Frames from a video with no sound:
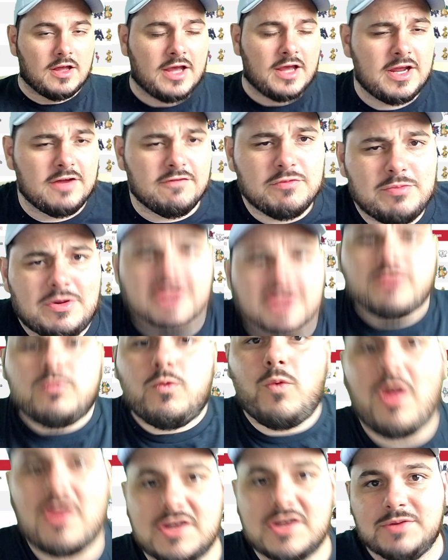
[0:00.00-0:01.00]
everybody,
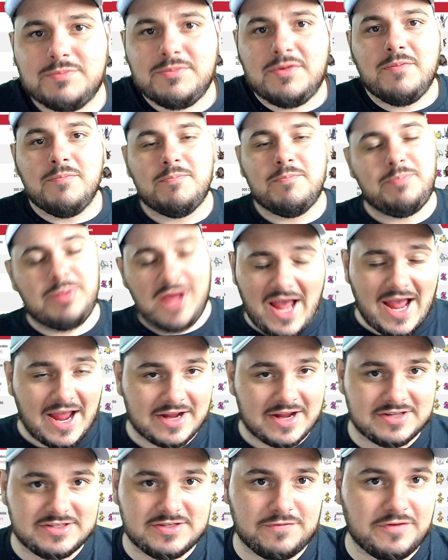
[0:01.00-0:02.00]
welcome
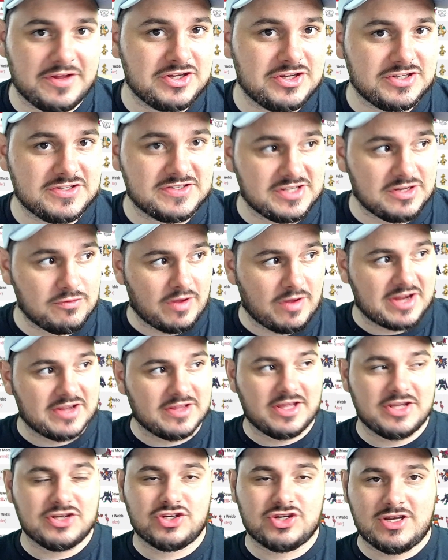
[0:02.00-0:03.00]
back to VGC
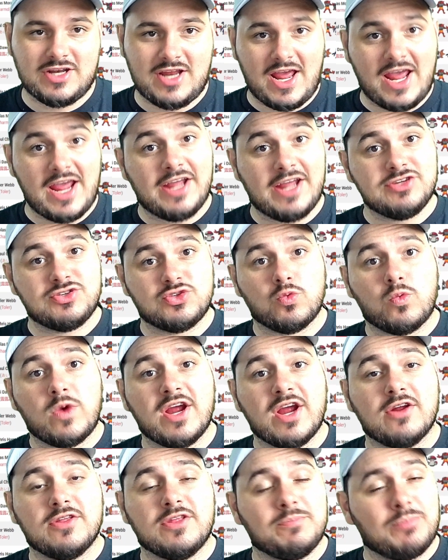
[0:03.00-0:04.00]
Regulation H,
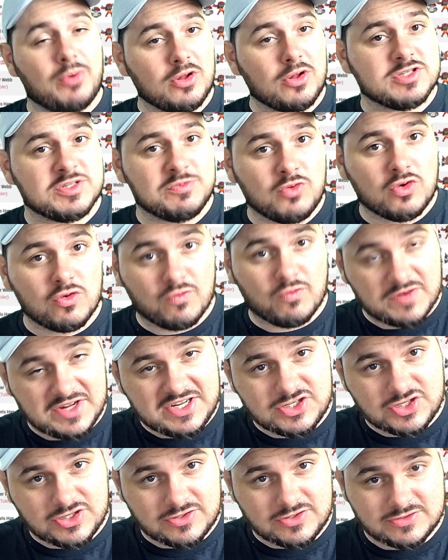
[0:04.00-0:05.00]
where the Baltimore
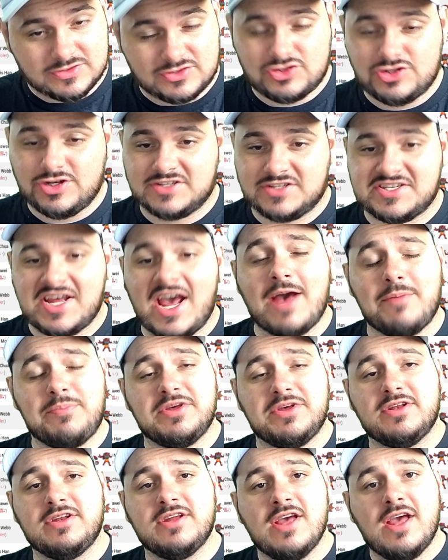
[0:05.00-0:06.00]
Regionals just
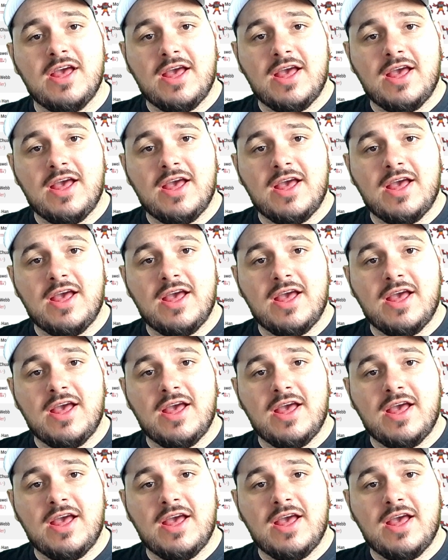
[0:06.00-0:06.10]
happened,